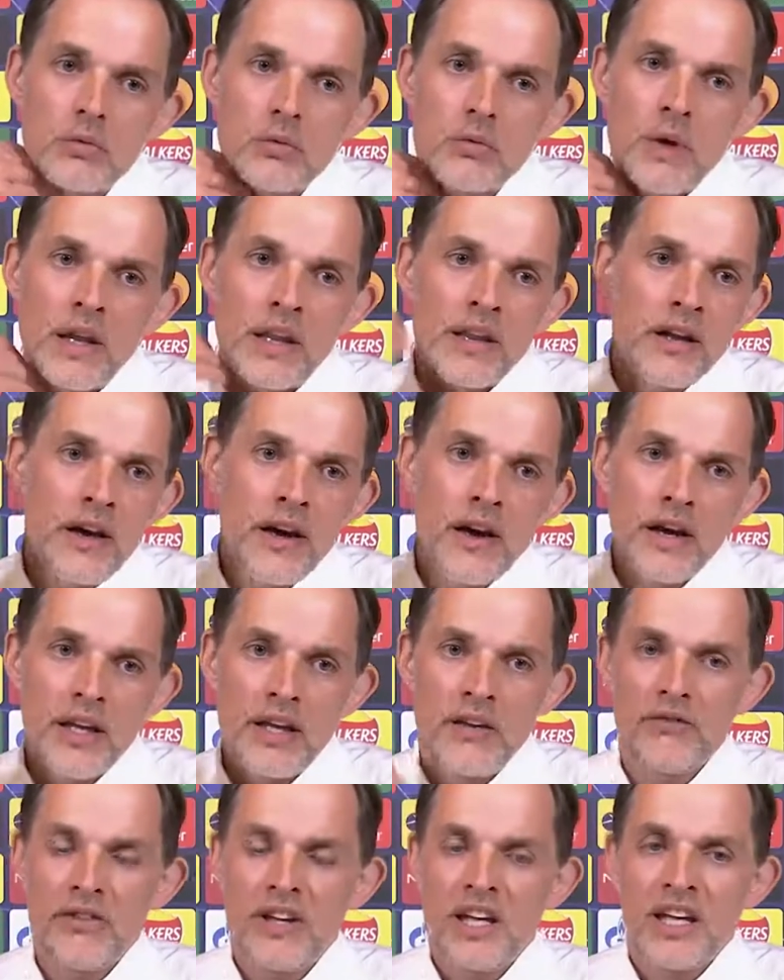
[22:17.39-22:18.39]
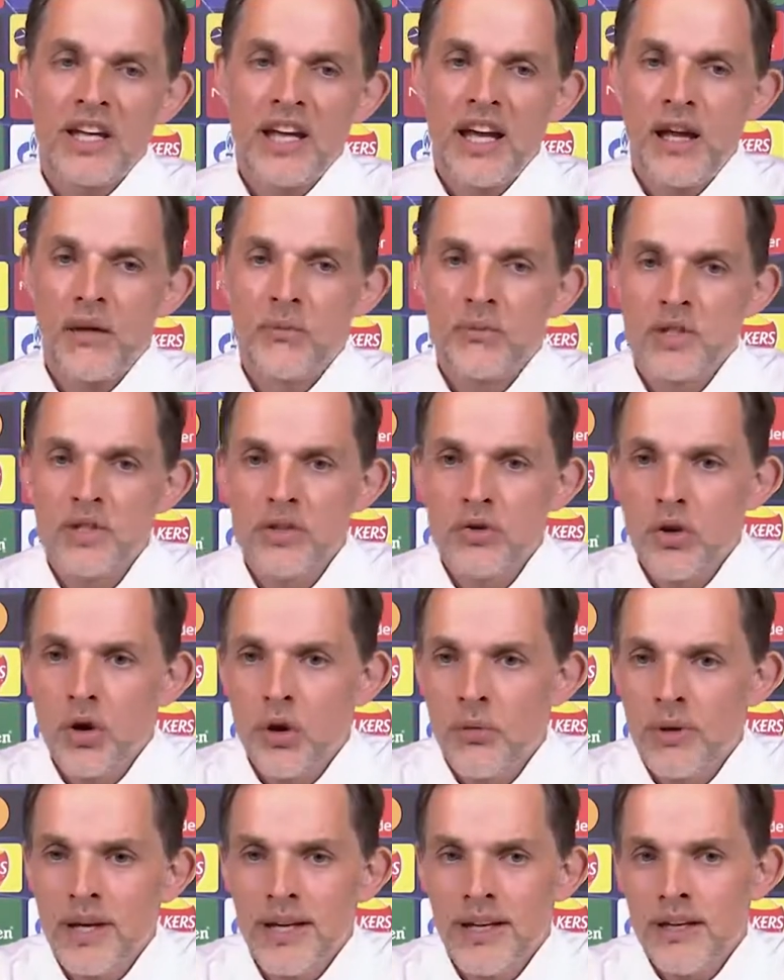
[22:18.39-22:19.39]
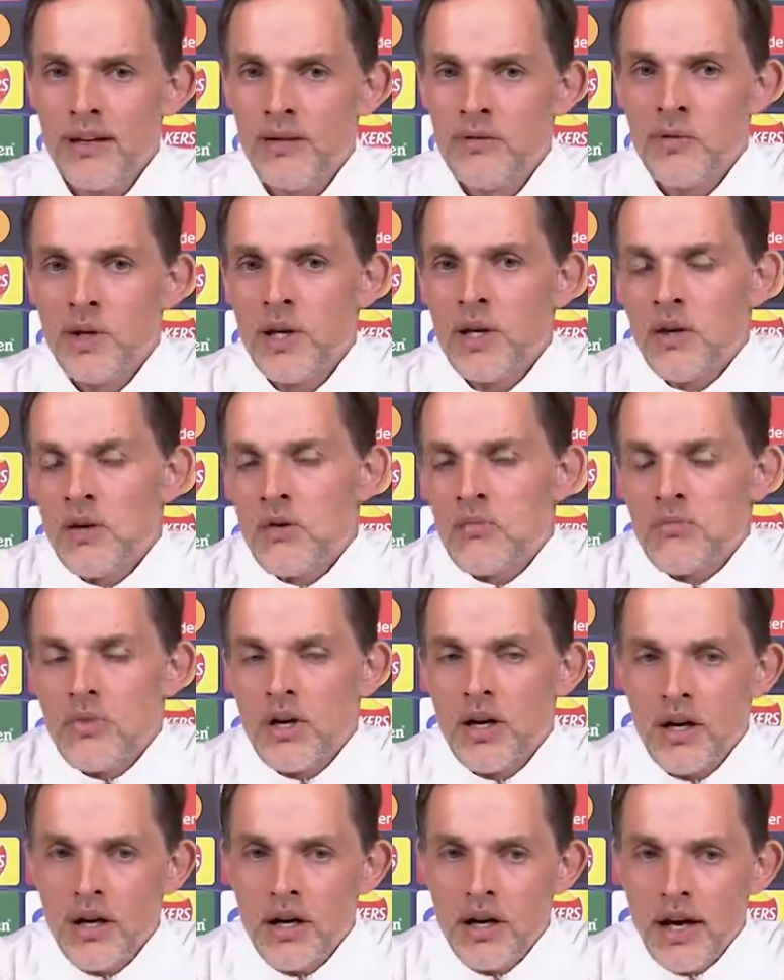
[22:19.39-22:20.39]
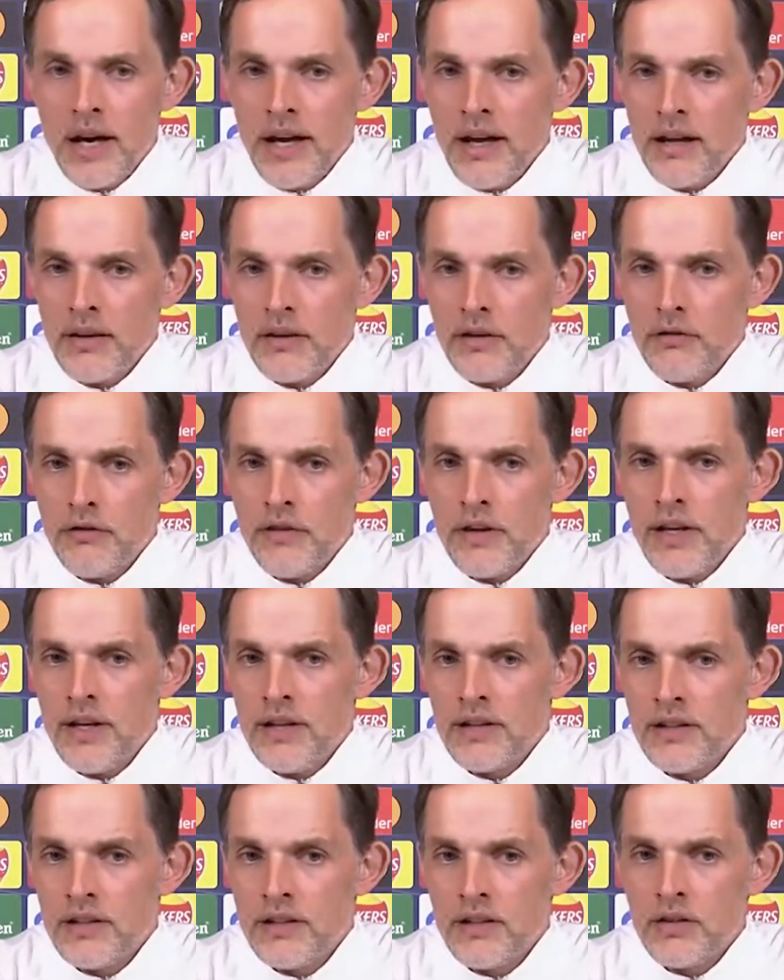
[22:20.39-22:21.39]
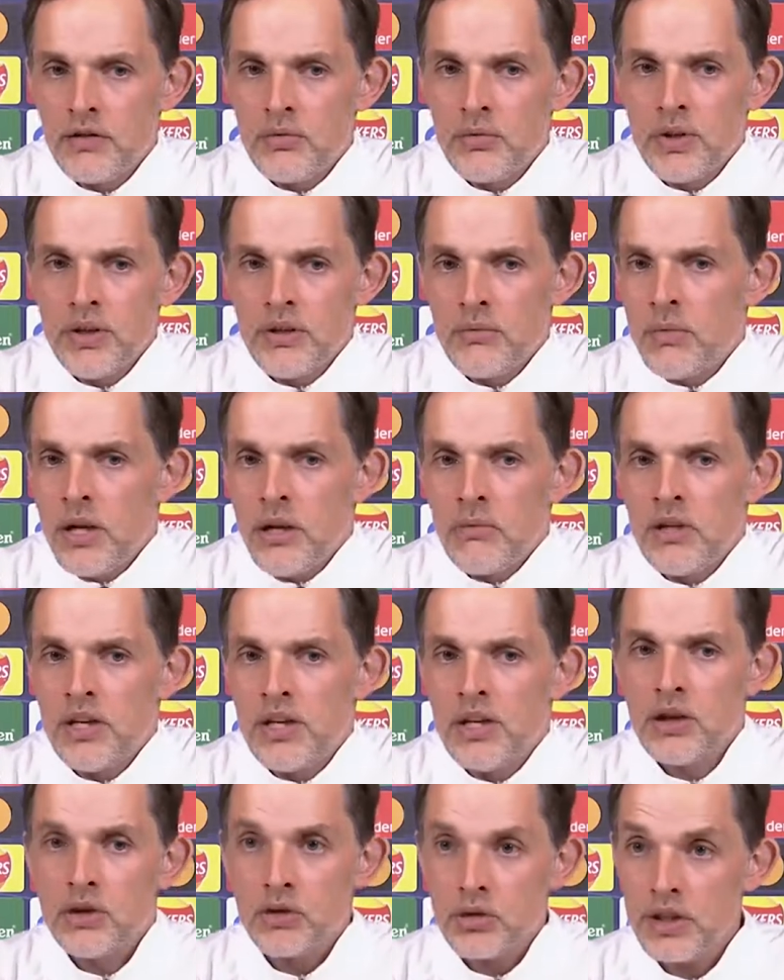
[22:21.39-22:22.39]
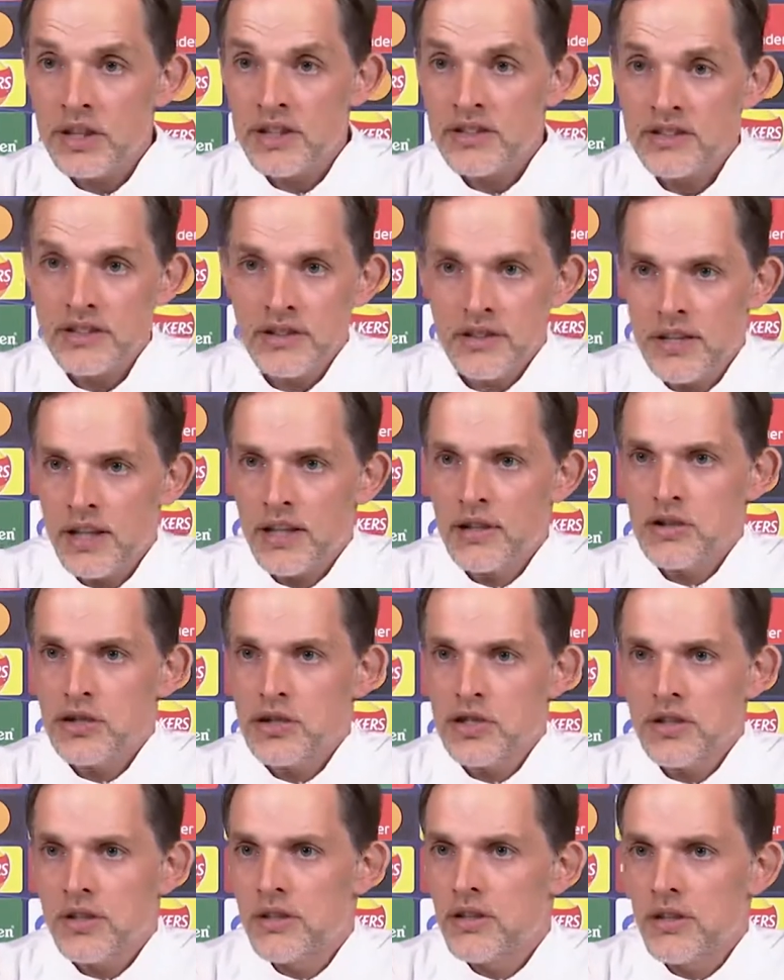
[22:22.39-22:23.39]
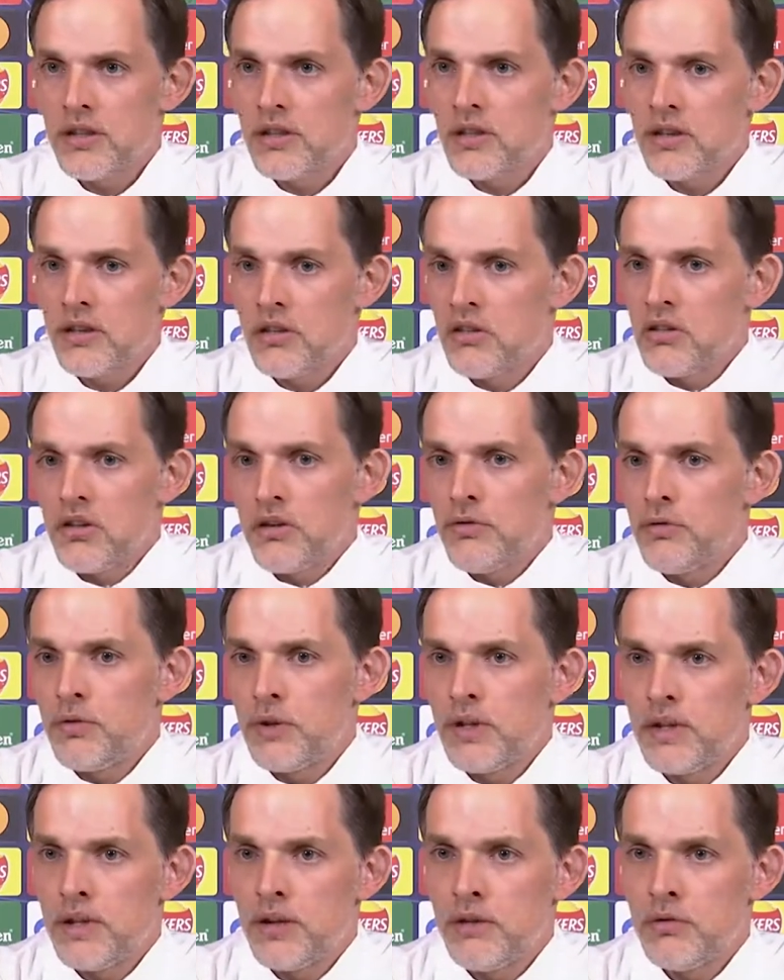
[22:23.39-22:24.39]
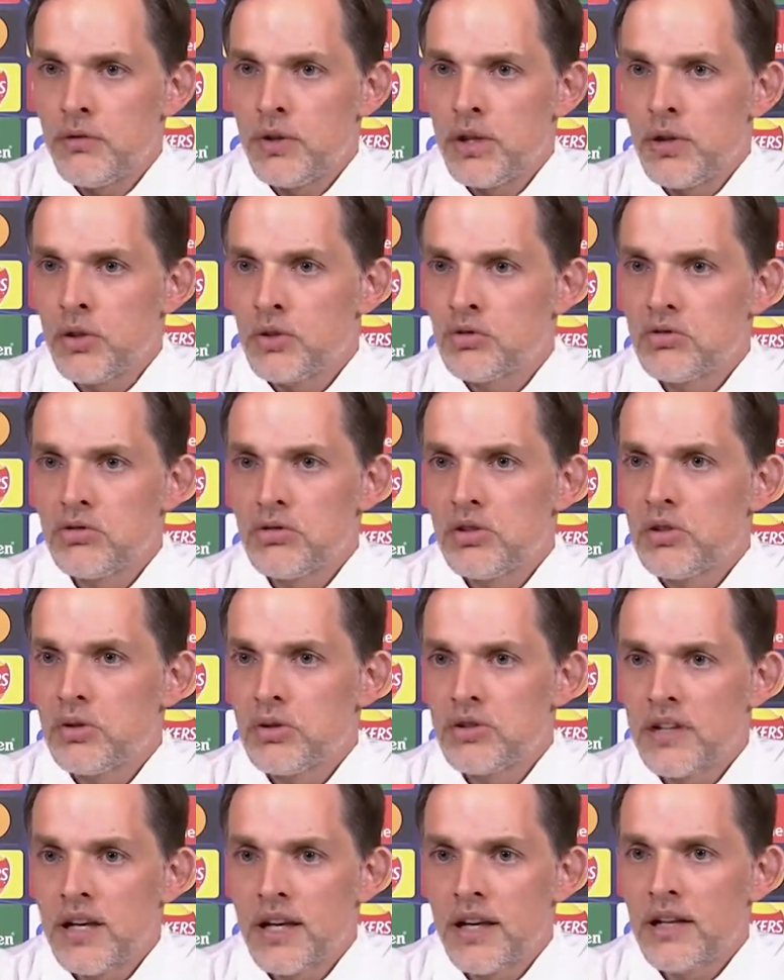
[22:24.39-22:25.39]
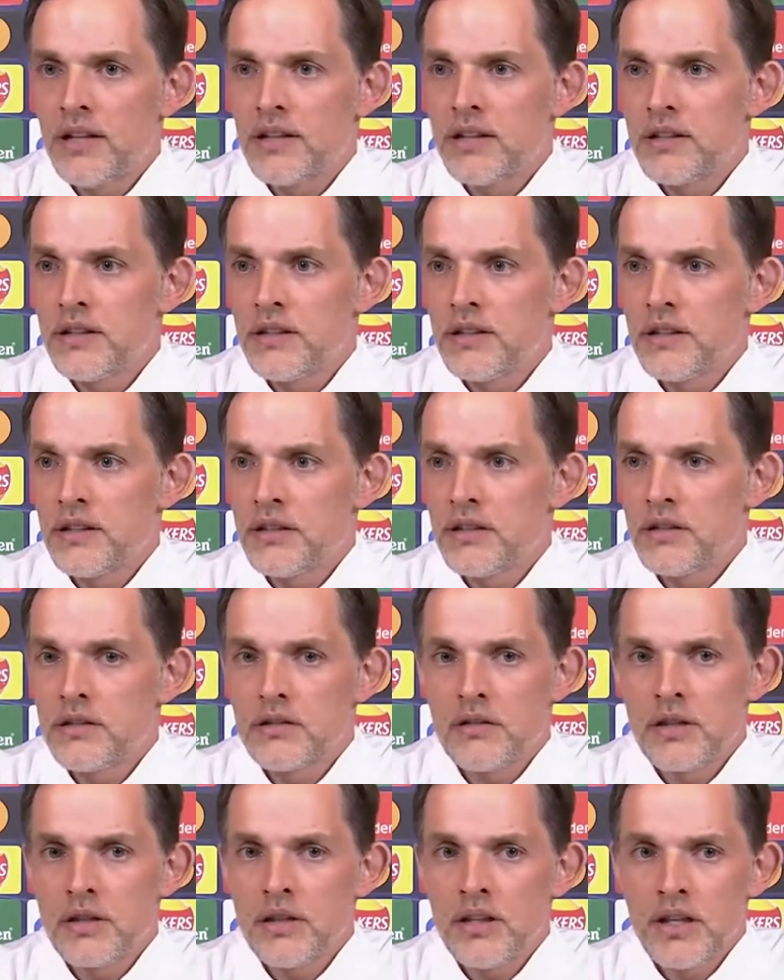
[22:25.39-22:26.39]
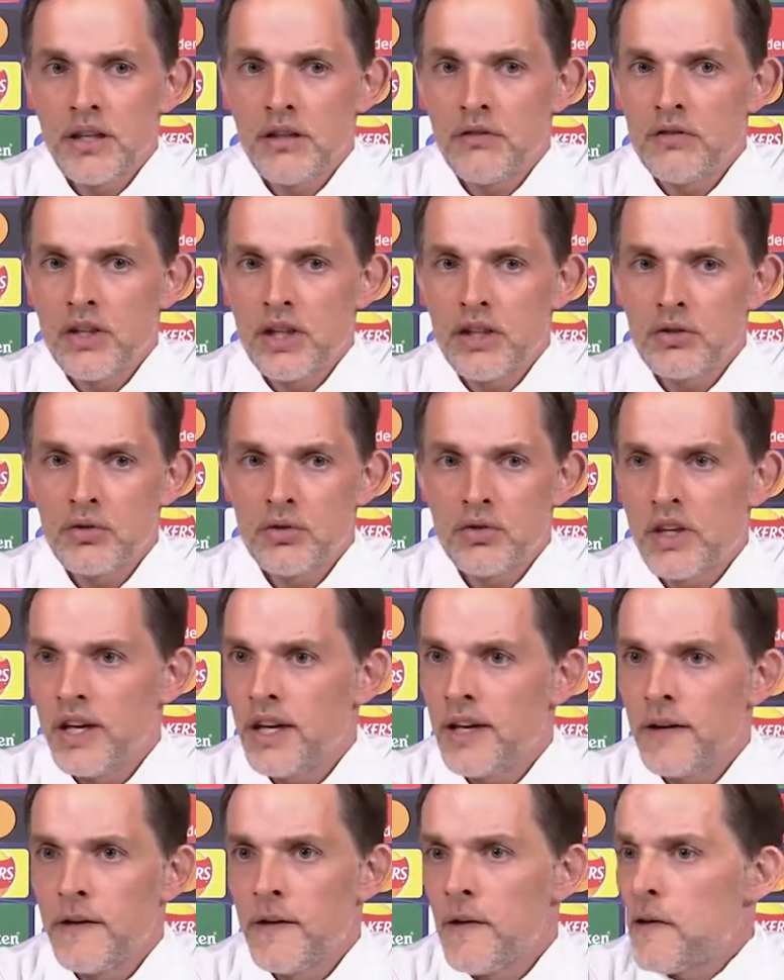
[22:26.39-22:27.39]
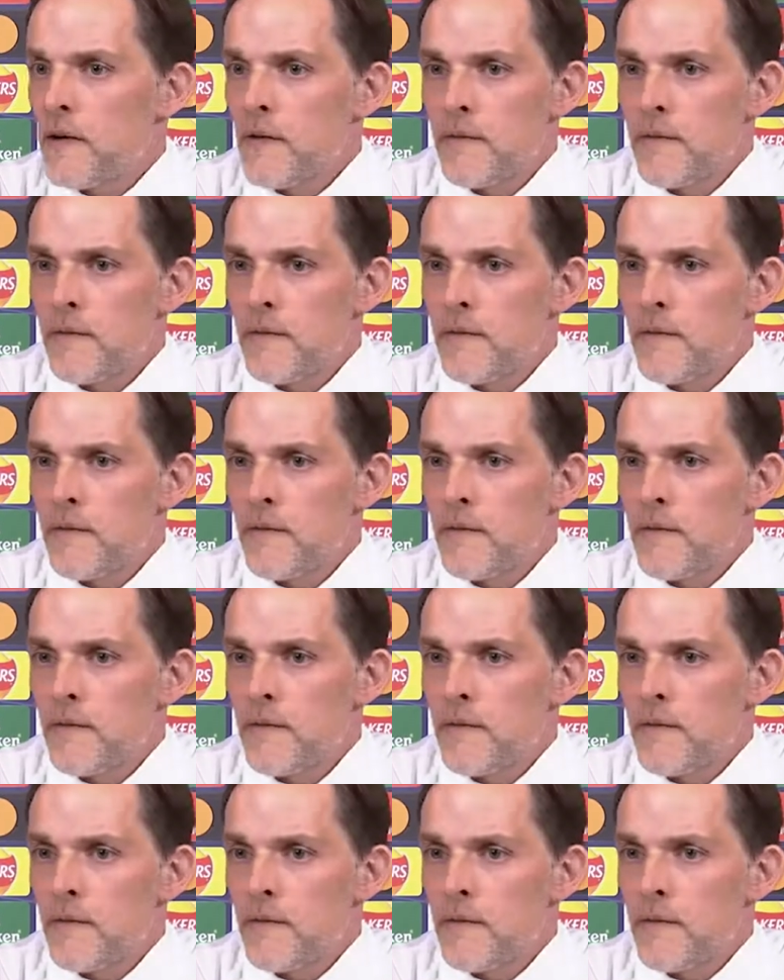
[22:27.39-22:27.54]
When there are evening games, normally I had the feeling that it will maybe increase the tension if we go to the hotel in the evening today.